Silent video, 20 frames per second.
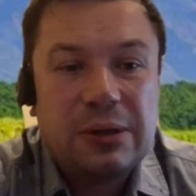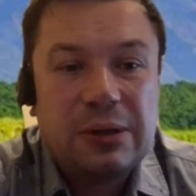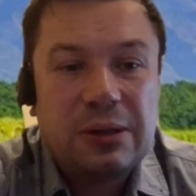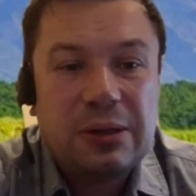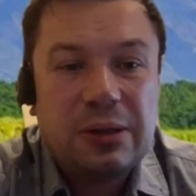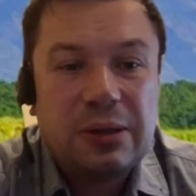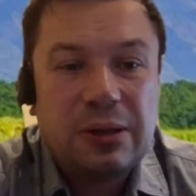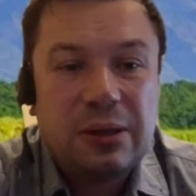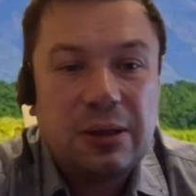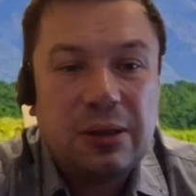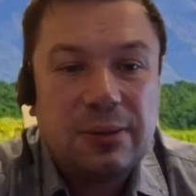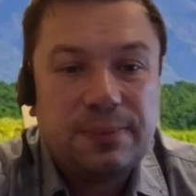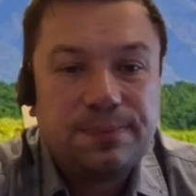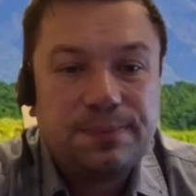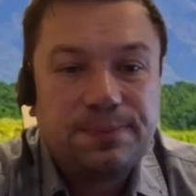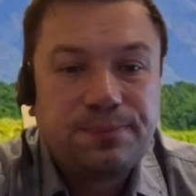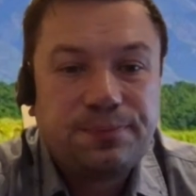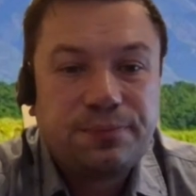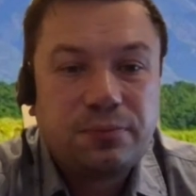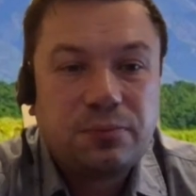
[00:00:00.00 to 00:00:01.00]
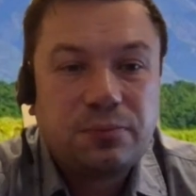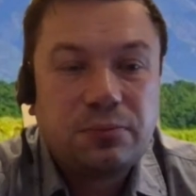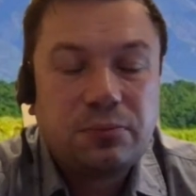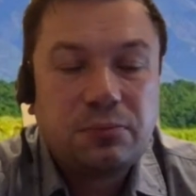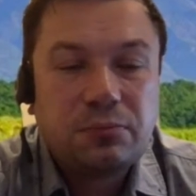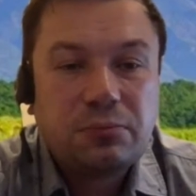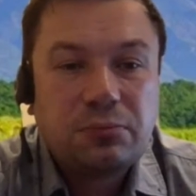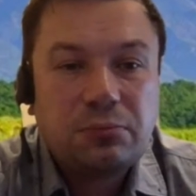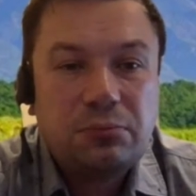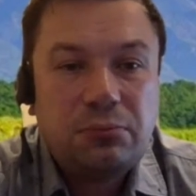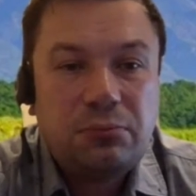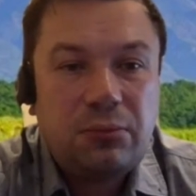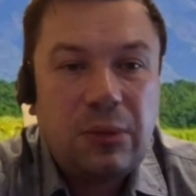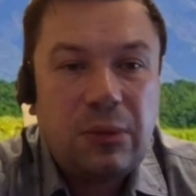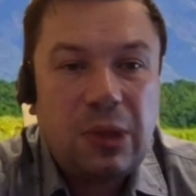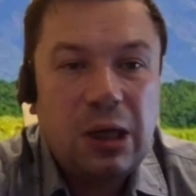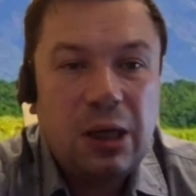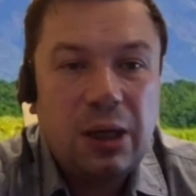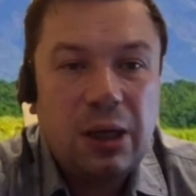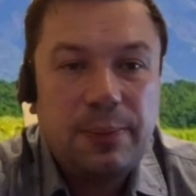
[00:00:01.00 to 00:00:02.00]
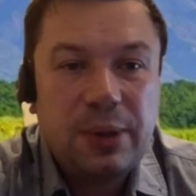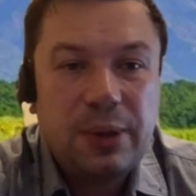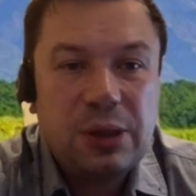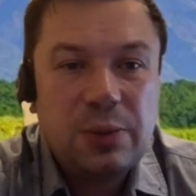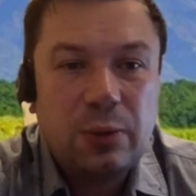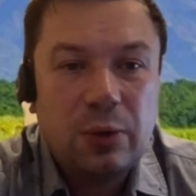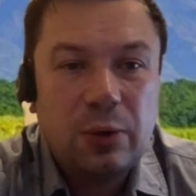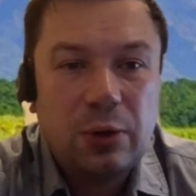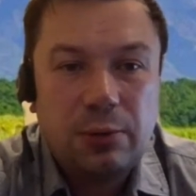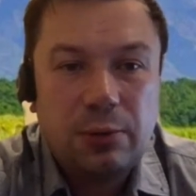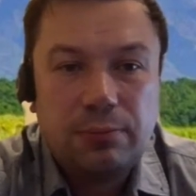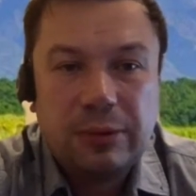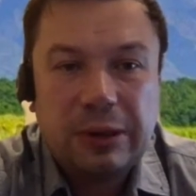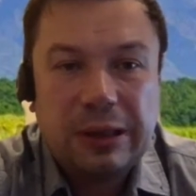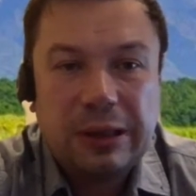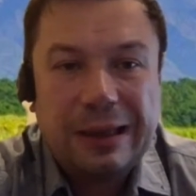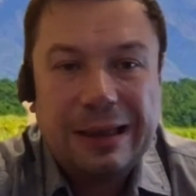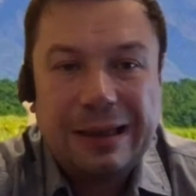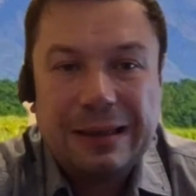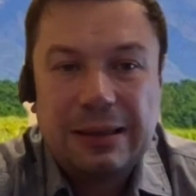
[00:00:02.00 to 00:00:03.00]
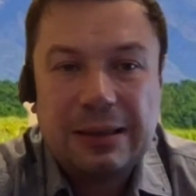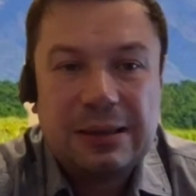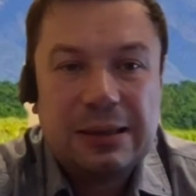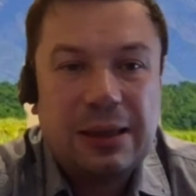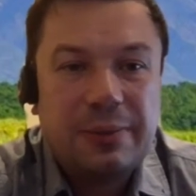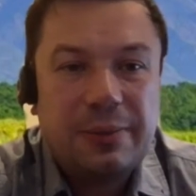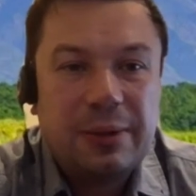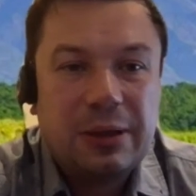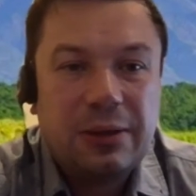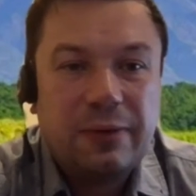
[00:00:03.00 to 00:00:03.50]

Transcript: it can identify that